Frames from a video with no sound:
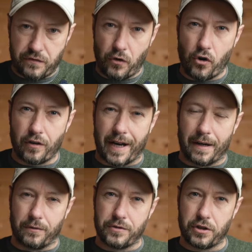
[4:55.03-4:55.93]

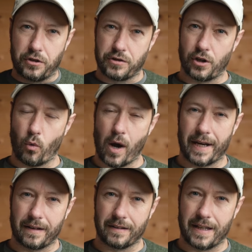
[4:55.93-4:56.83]
foreground using a wide
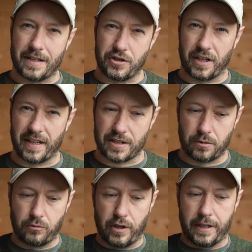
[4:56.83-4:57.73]
angle lens, you can get
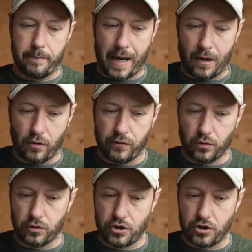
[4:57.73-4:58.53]
some really powerful